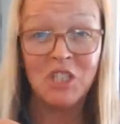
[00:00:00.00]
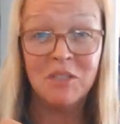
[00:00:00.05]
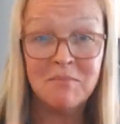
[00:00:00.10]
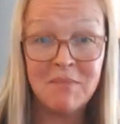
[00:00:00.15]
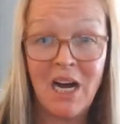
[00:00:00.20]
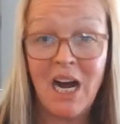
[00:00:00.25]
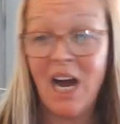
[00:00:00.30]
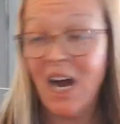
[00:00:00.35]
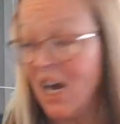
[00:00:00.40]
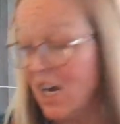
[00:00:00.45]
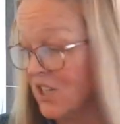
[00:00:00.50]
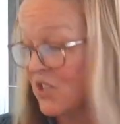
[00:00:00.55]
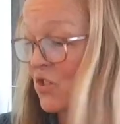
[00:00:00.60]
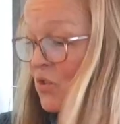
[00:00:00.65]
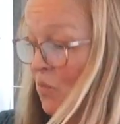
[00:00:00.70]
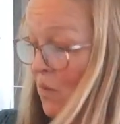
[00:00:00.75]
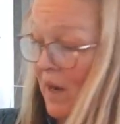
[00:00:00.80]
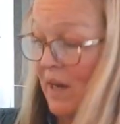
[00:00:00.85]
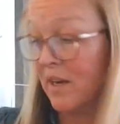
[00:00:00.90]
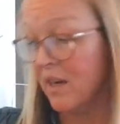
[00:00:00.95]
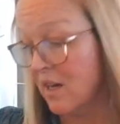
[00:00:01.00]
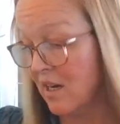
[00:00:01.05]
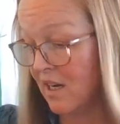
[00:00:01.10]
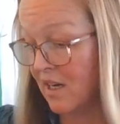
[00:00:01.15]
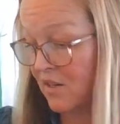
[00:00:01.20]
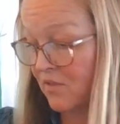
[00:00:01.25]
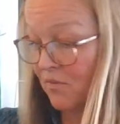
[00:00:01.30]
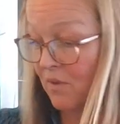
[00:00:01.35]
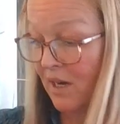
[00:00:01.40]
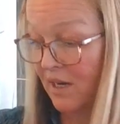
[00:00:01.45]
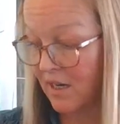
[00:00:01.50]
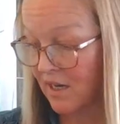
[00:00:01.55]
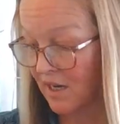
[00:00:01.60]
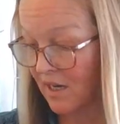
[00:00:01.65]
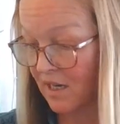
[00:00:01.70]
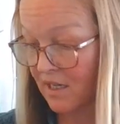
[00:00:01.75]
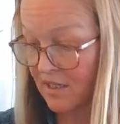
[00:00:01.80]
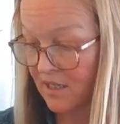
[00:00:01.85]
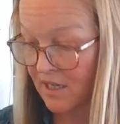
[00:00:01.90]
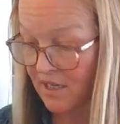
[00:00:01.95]
Why not? Why
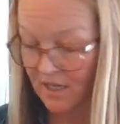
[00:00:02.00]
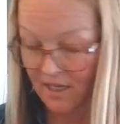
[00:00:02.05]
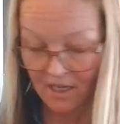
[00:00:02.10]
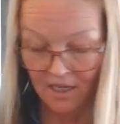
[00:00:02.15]
not?